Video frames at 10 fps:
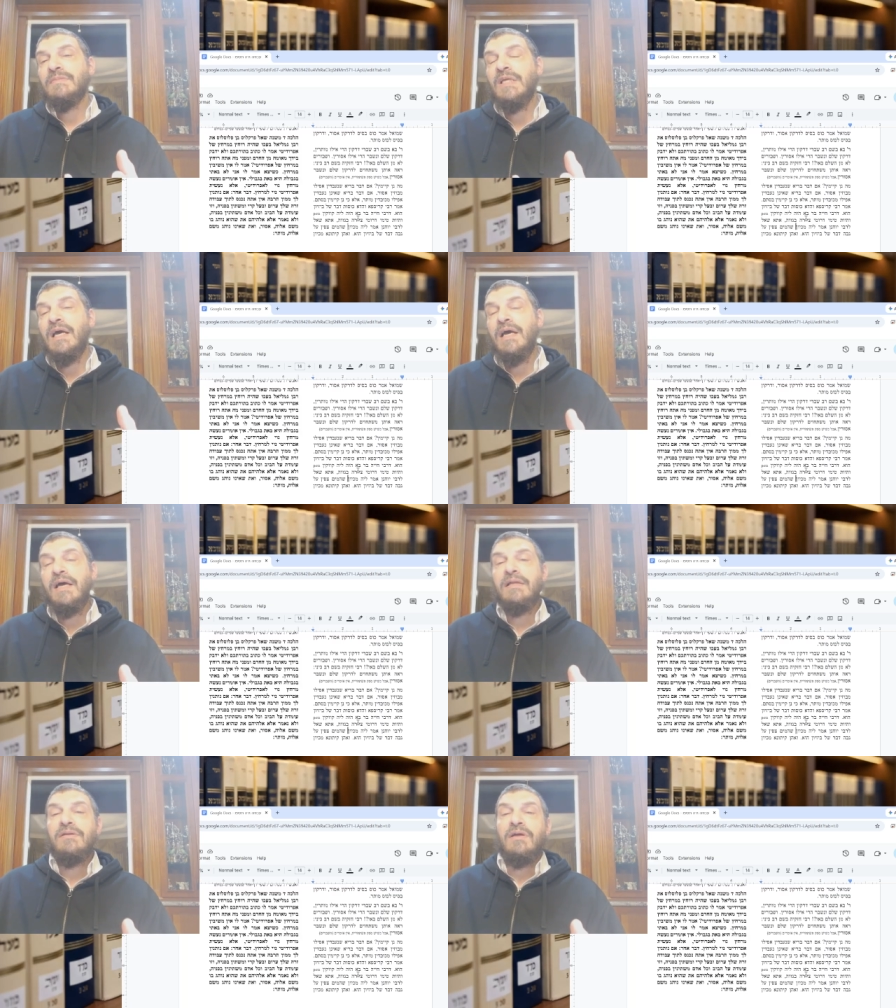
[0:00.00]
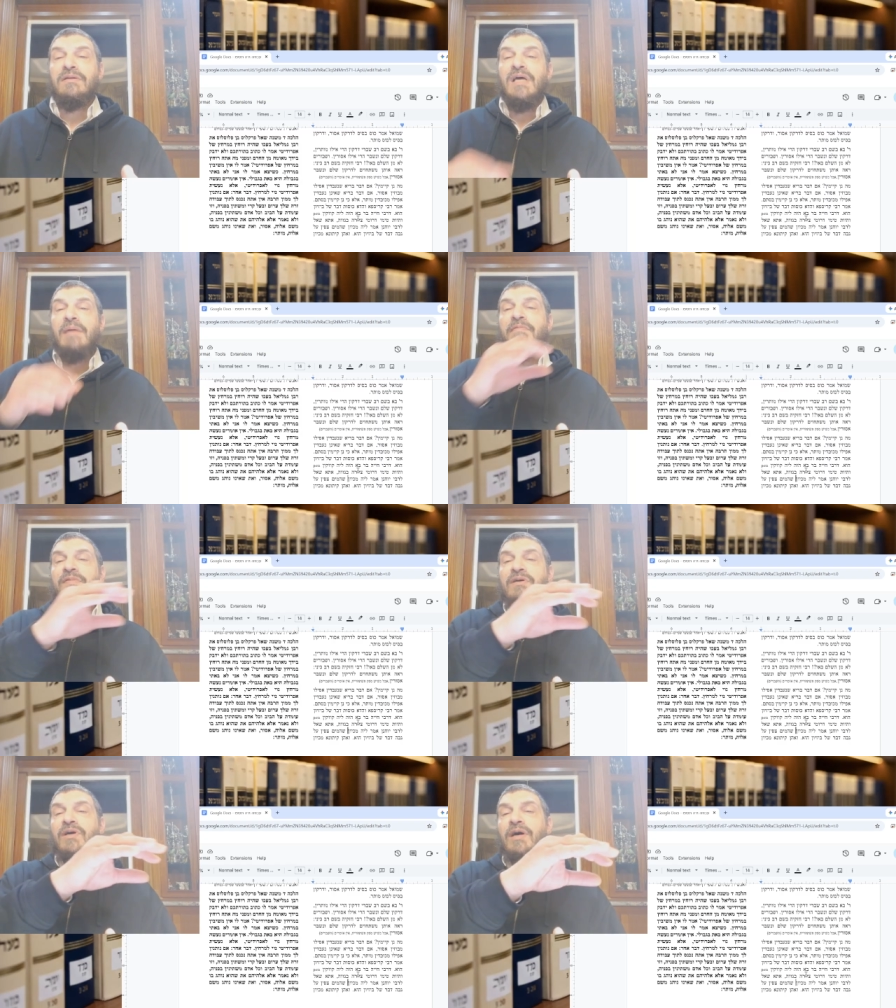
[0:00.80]
and on top of the
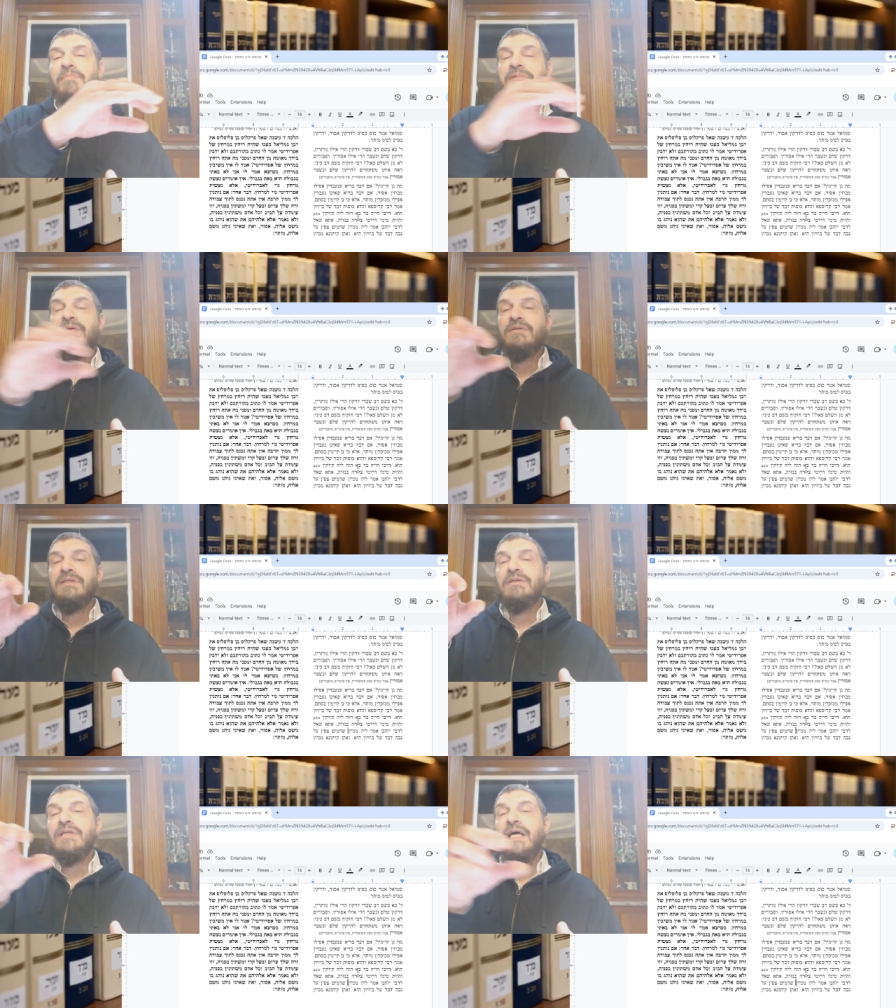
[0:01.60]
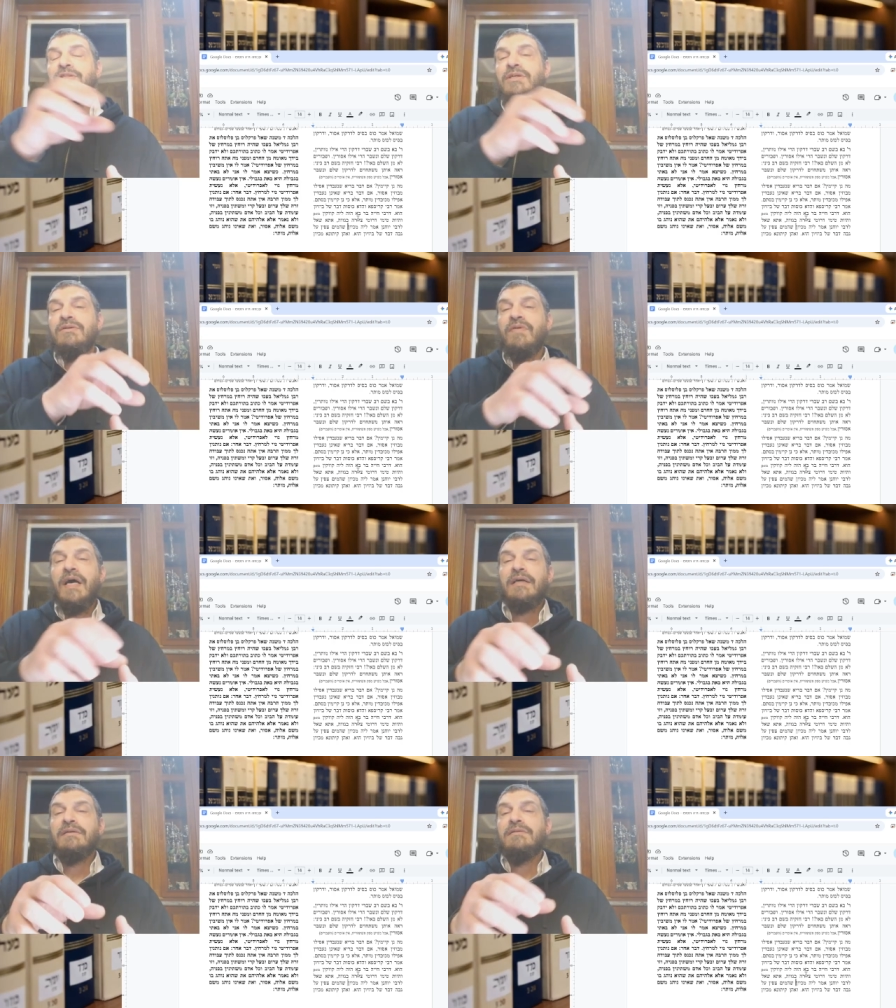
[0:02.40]
cup there was attached a
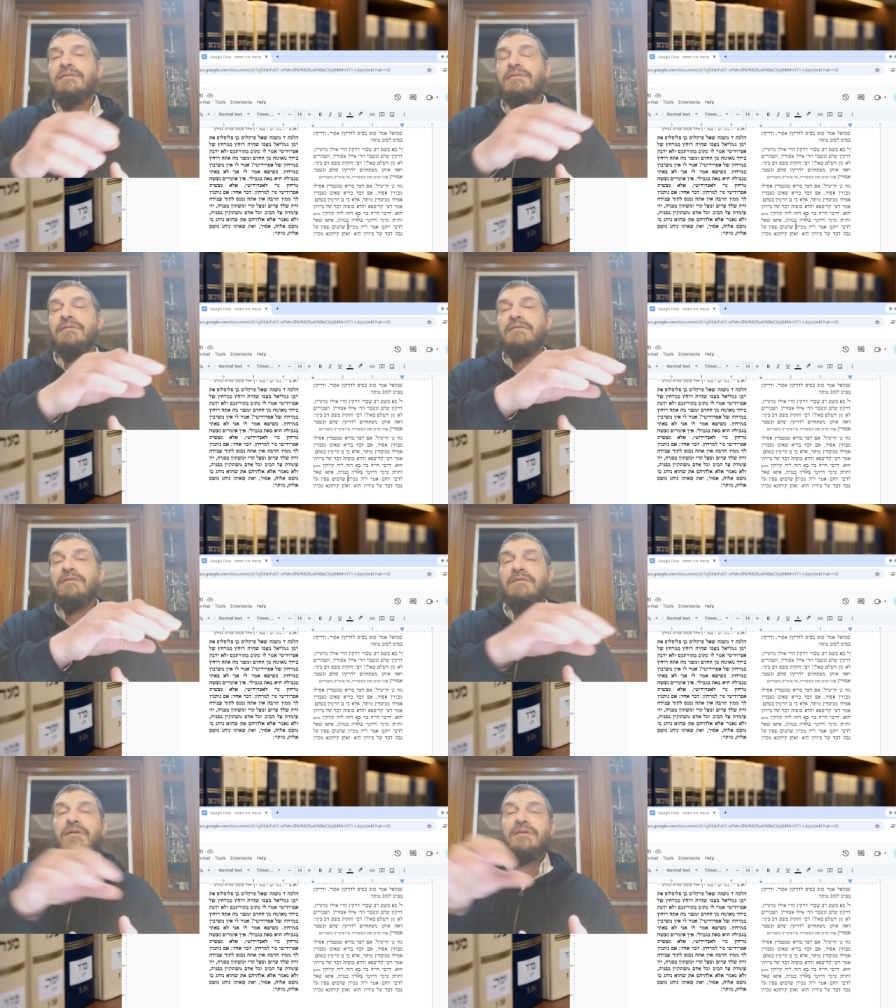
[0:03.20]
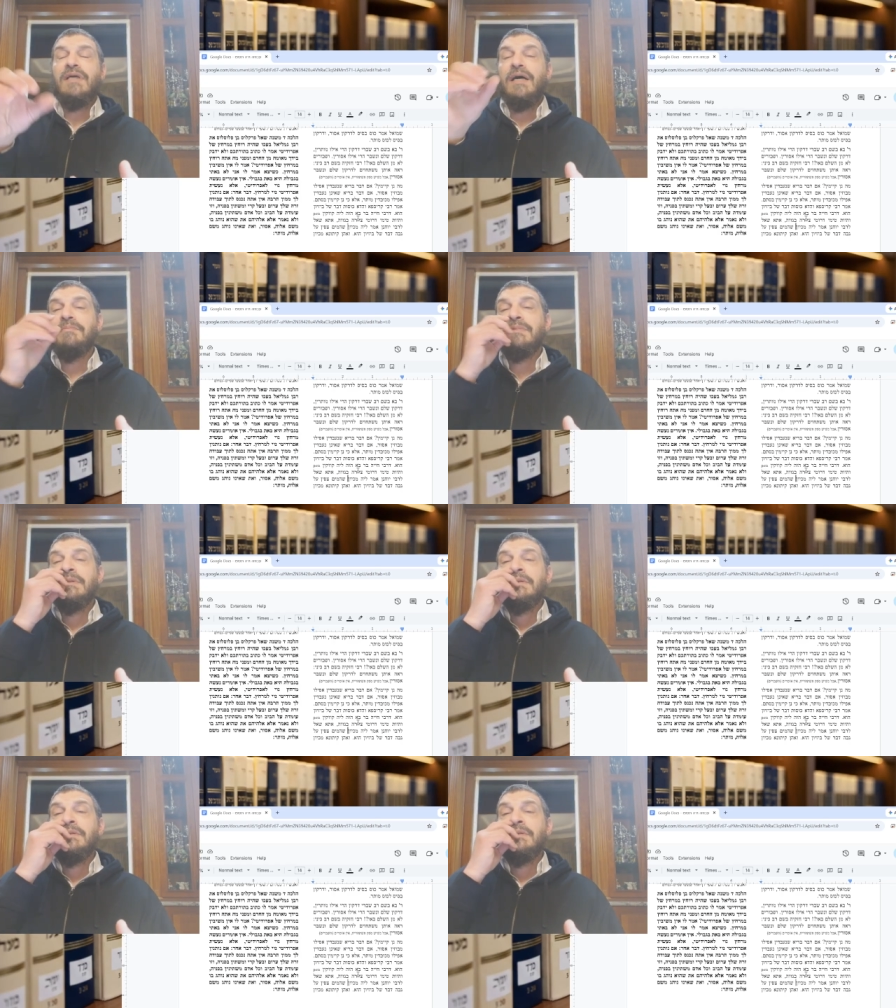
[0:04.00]
dragon on top.